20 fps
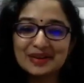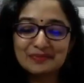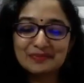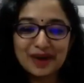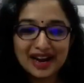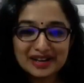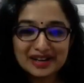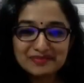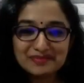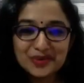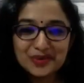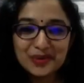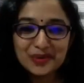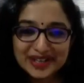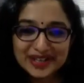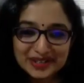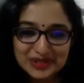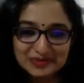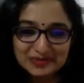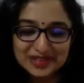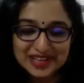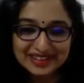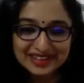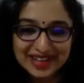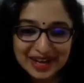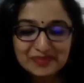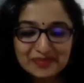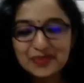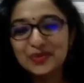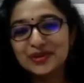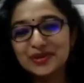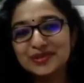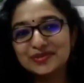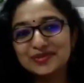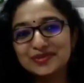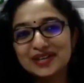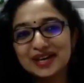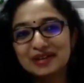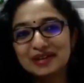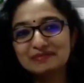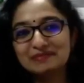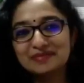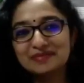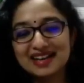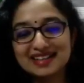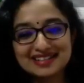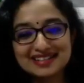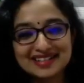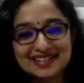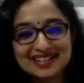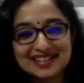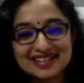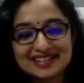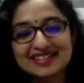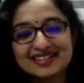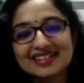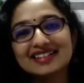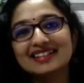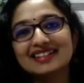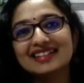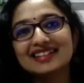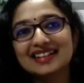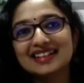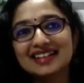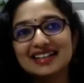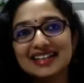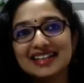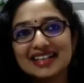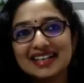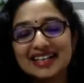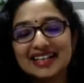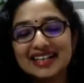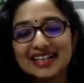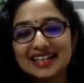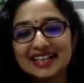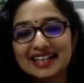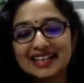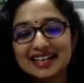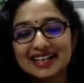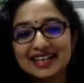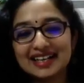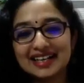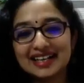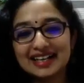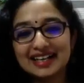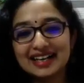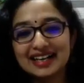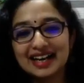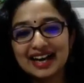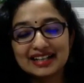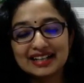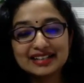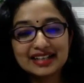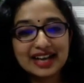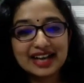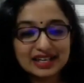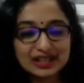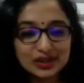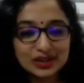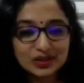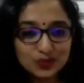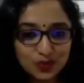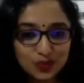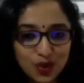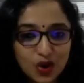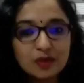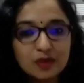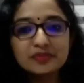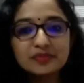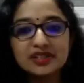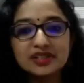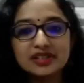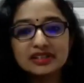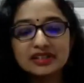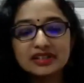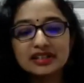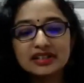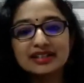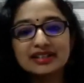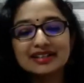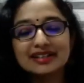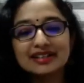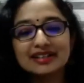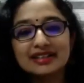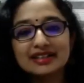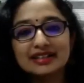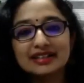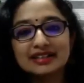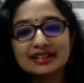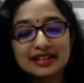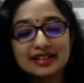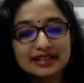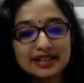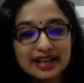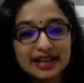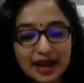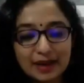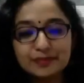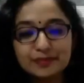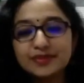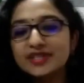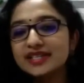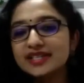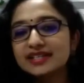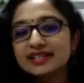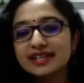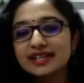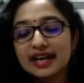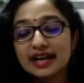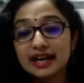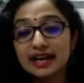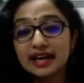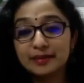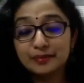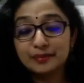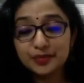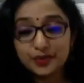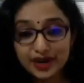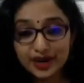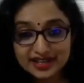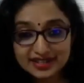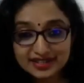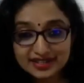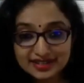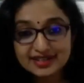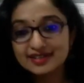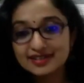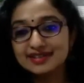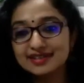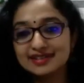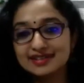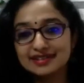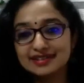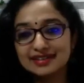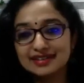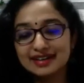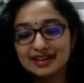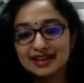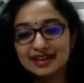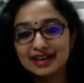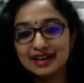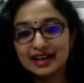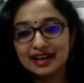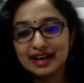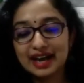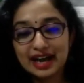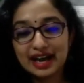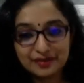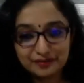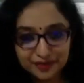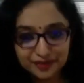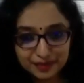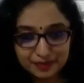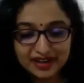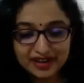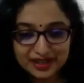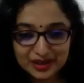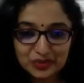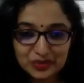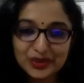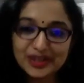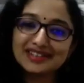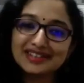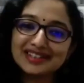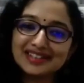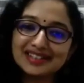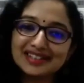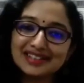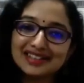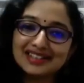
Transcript: mind-blowing to me at that point of time as a little girl. And the kind of warmth that the campus embraces everybody with